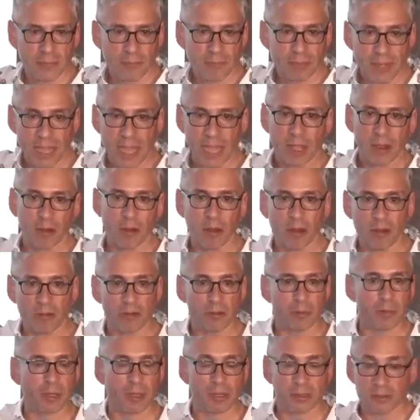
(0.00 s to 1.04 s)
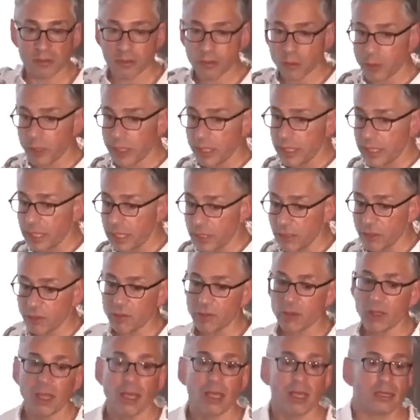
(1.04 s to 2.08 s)
Now, over a period of 20 years,
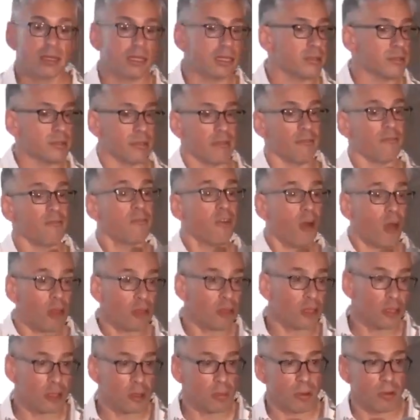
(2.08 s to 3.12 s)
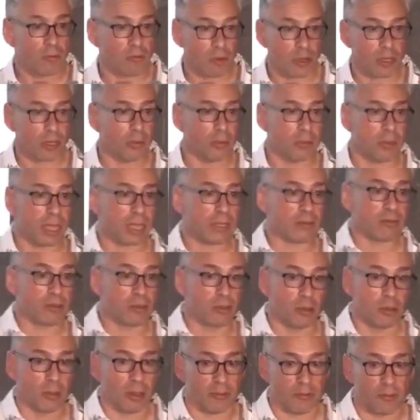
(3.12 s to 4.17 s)
the, the volume of what you get
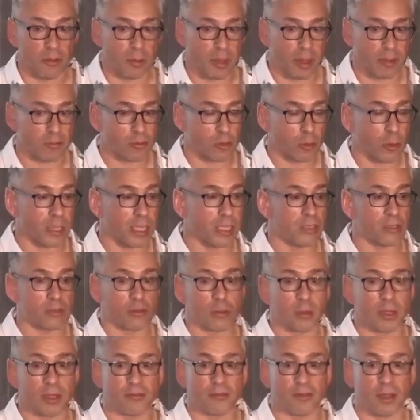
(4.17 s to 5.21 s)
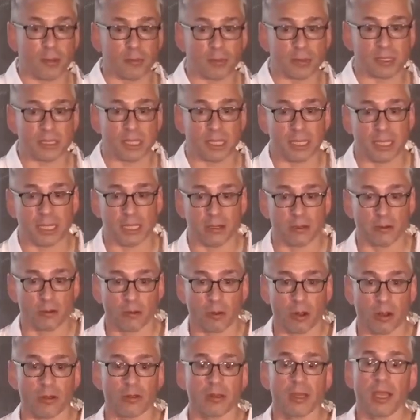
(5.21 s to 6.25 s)
to if you have 20 to 25% a year
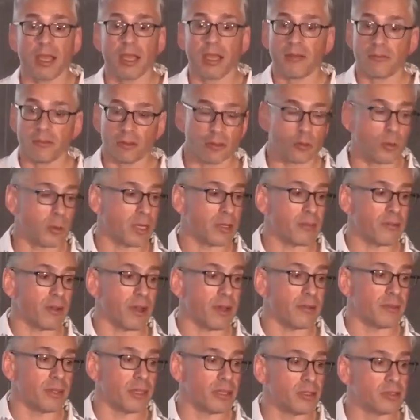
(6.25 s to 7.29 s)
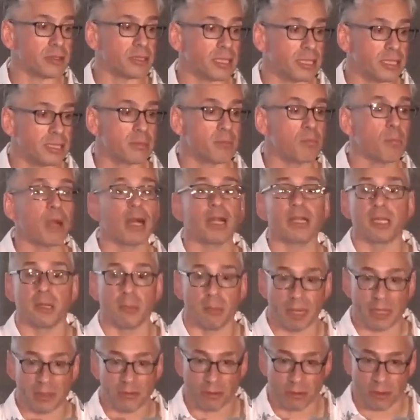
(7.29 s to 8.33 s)
growth for 25 years is
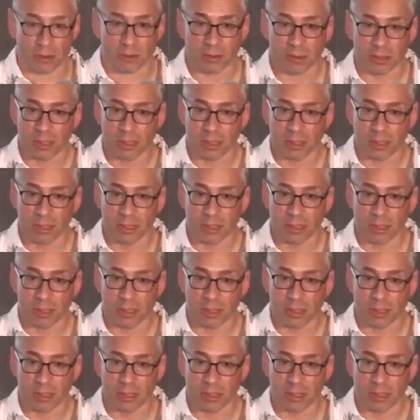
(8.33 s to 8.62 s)
monumental,